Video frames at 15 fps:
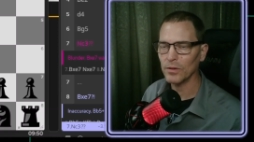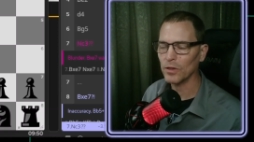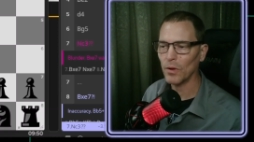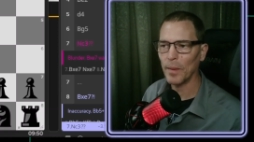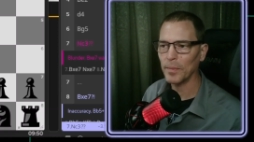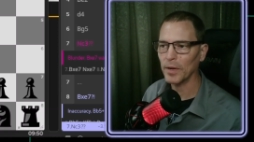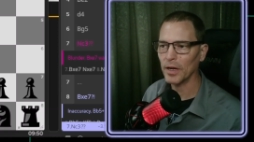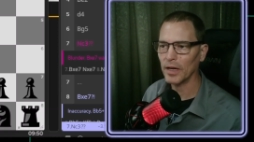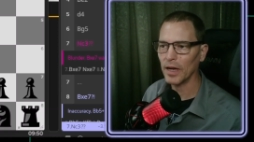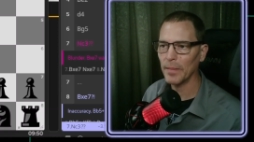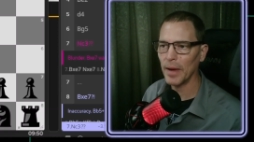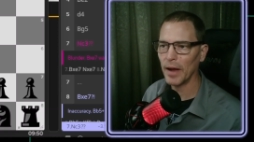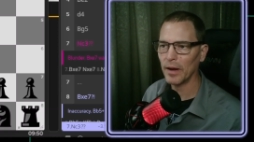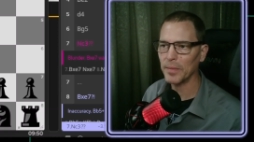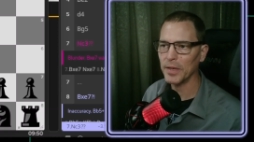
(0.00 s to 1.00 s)
So I'm going to
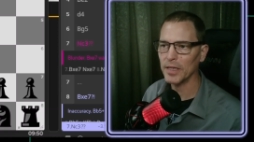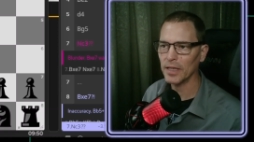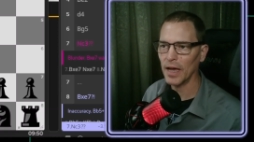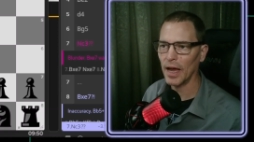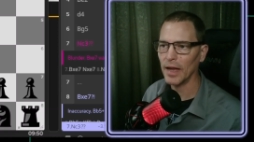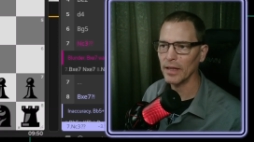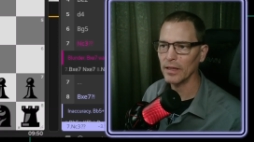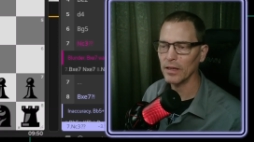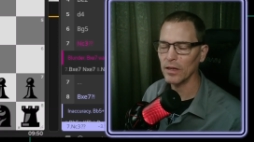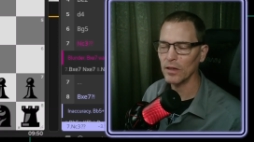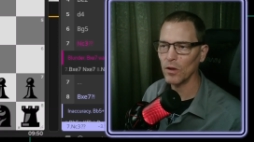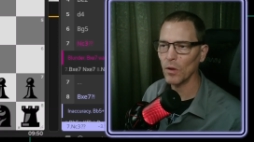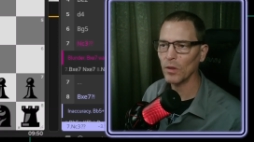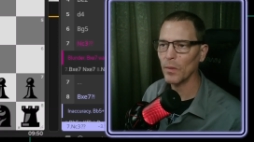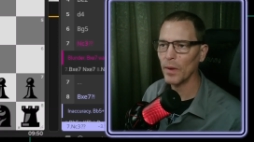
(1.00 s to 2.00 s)
come out a piece ahead. The
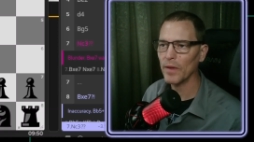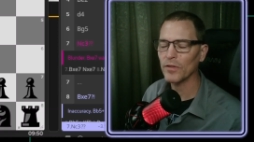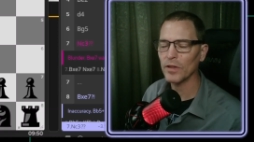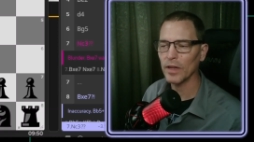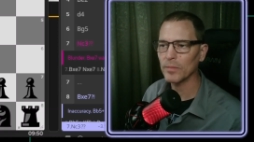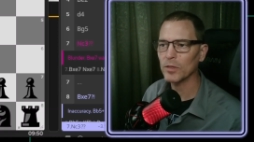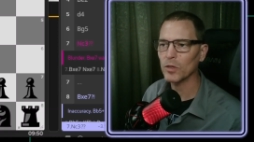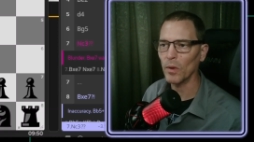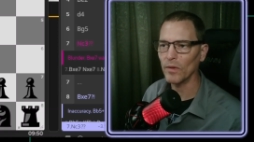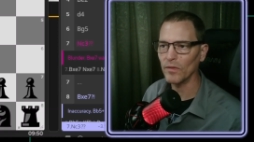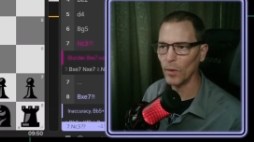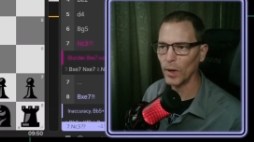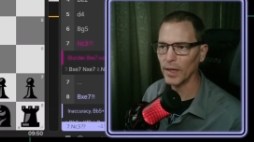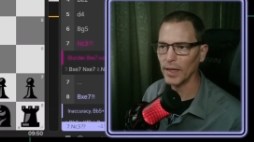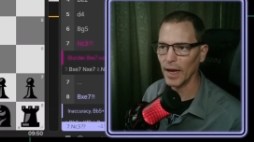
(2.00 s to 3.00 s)
the only way for them to
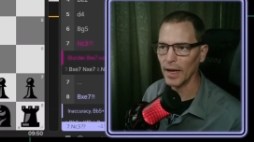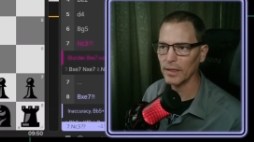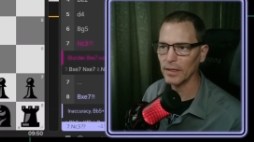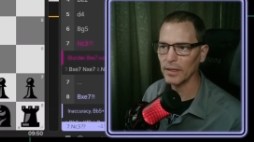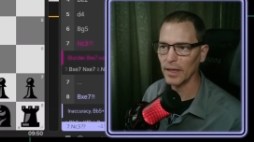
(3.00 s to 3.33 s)
avoid that